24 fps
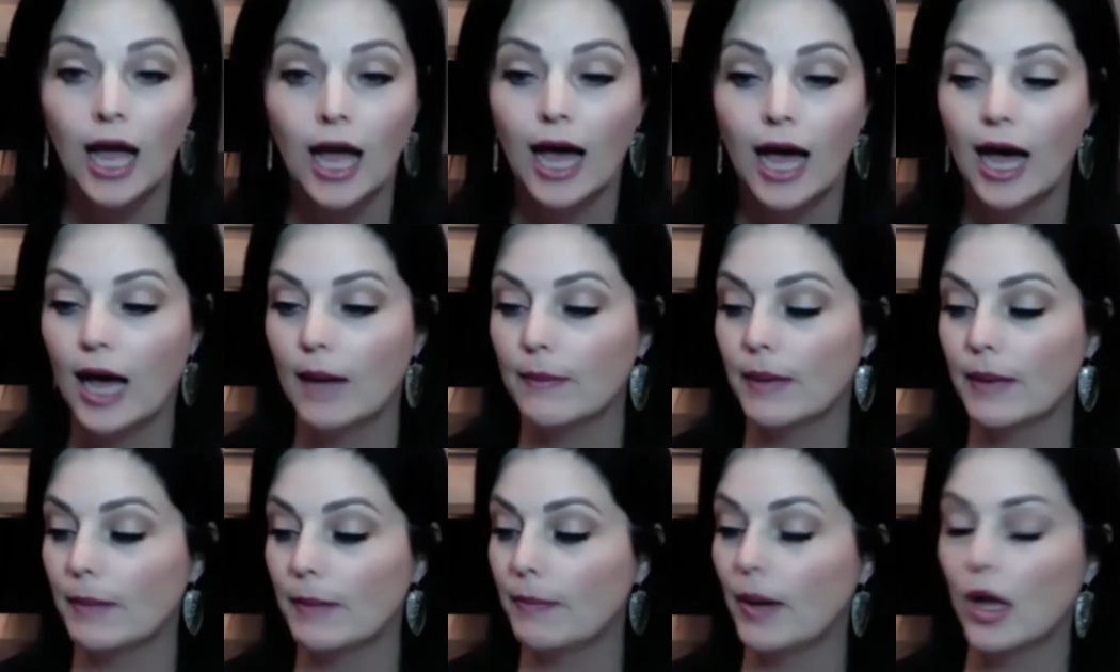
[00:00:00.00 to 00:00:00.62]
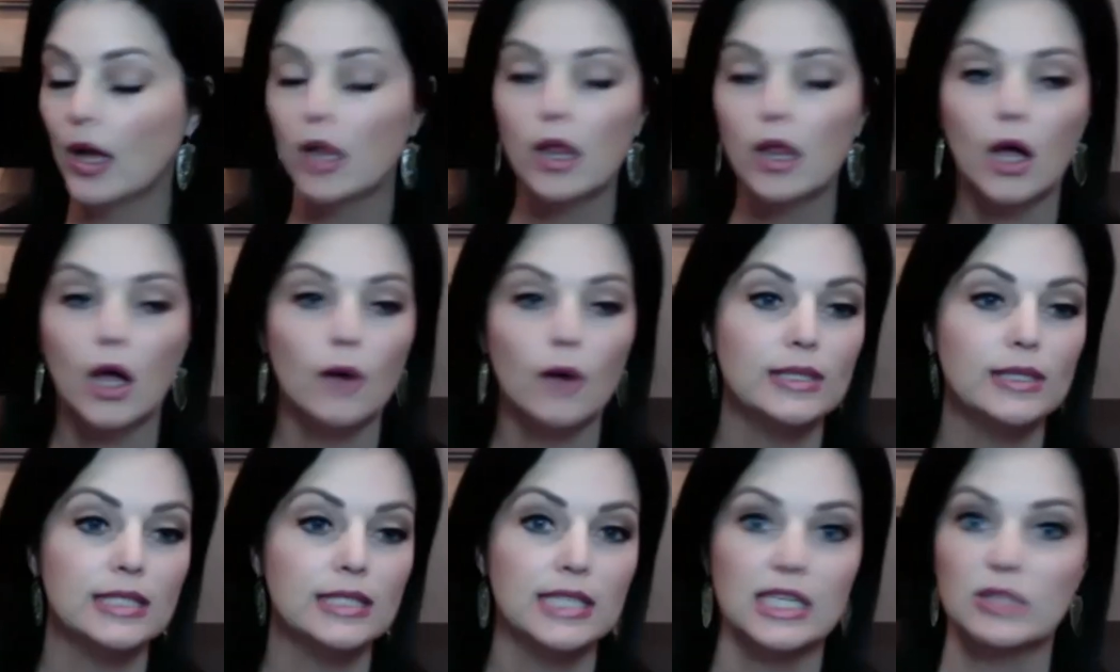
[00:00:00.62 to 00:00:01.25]
Paul
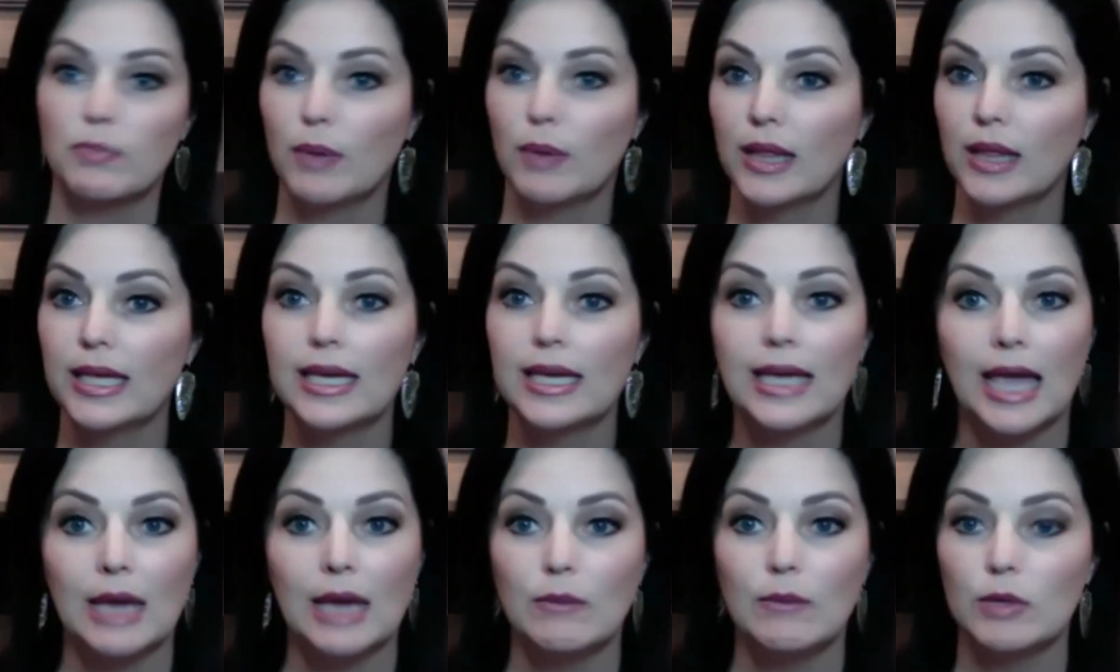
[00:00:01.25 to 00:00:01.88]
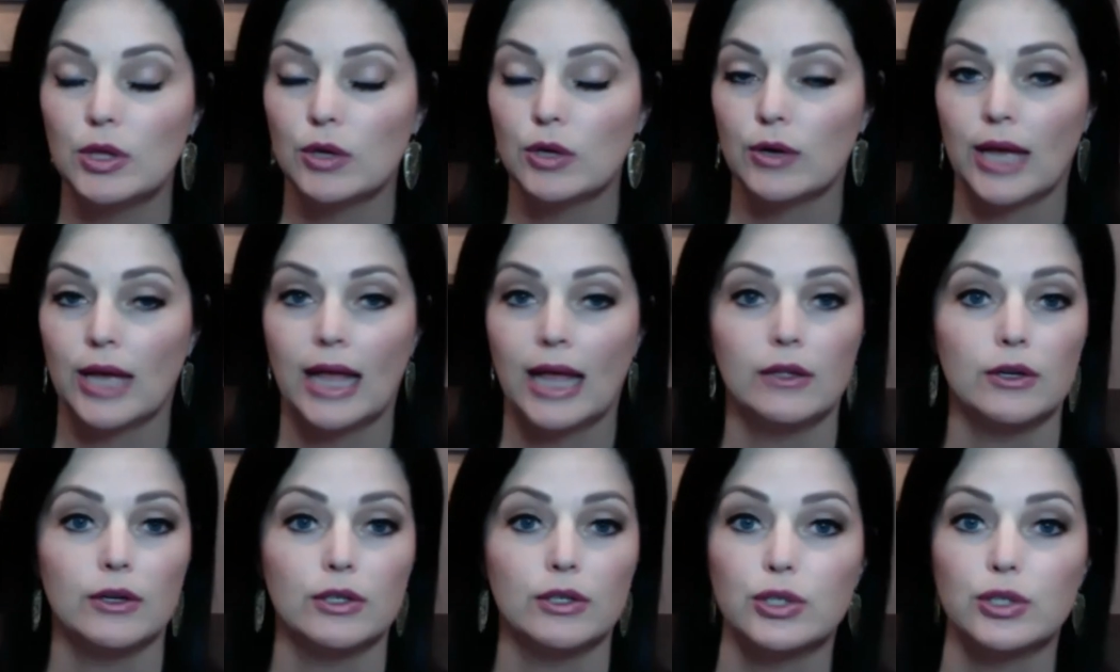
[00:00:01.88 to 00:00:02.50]
always says, play a game with your calendar.